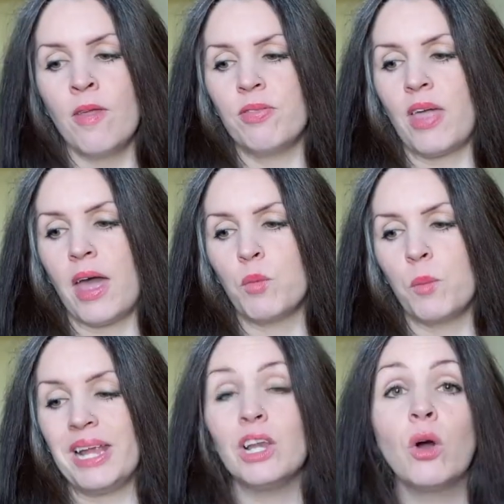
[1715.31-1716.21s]
there will
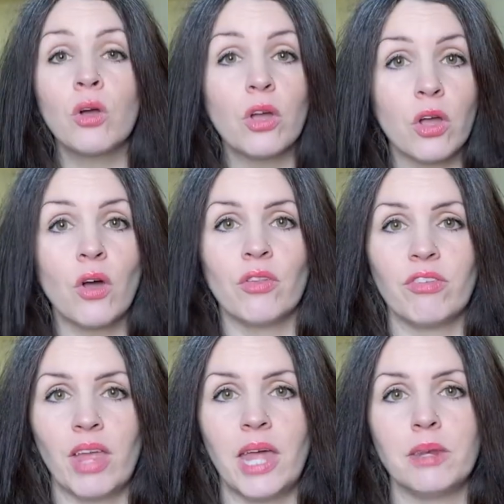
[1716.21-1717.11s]
be longer
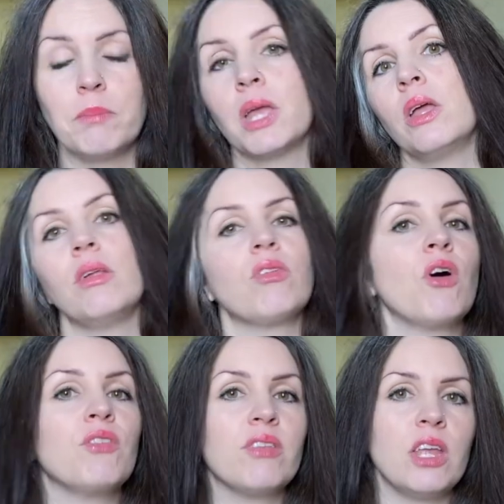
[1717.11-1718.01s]
content because
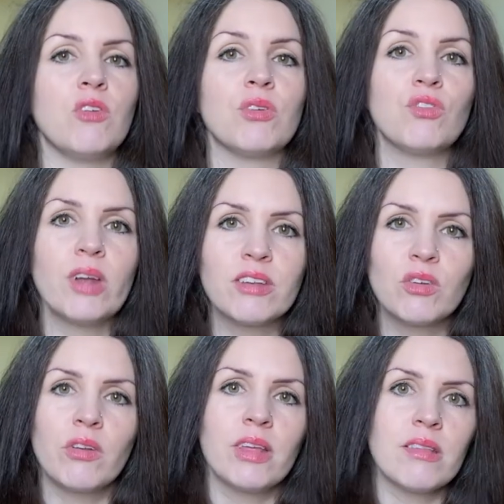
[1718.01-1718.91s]
obviously you're
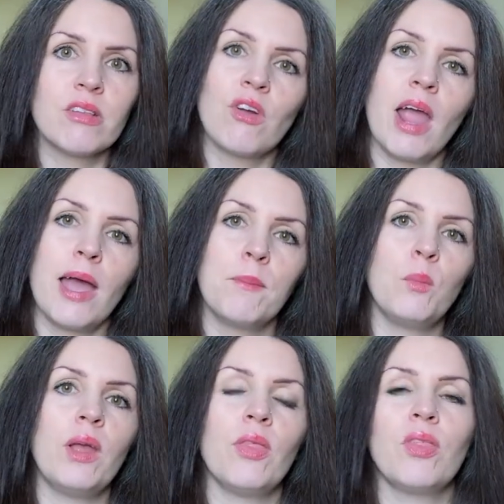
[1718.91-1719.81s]
restricted on
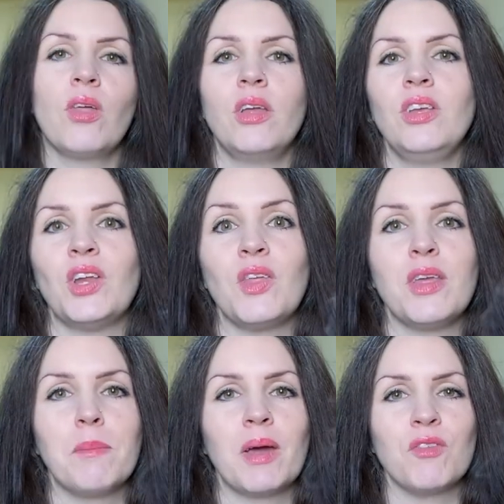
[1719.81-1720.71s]
Instagram with you know
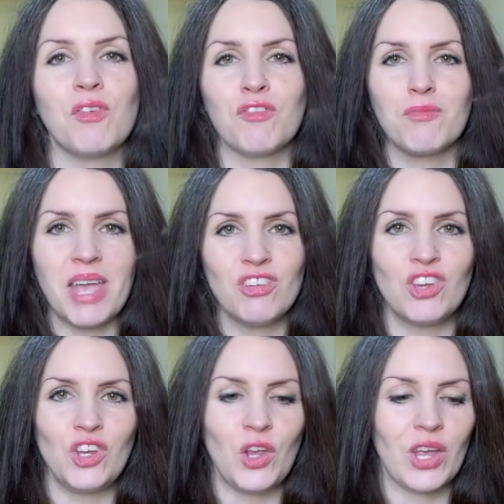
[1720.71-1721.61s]
the amount of
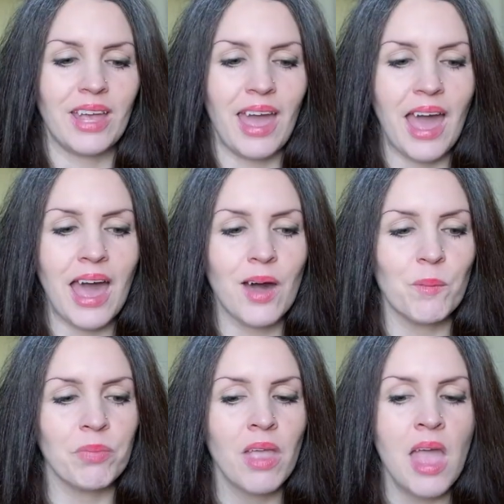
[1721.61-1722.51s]
information you can get
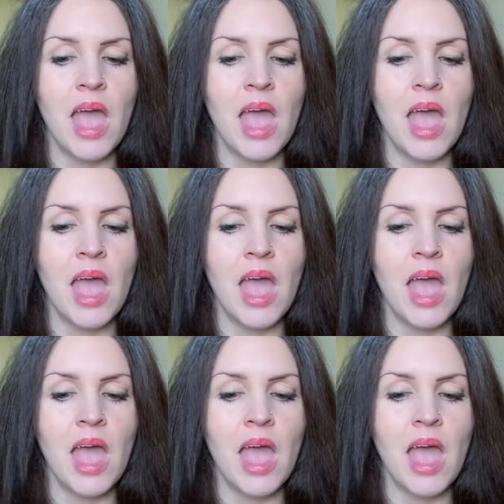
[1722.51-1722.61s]
out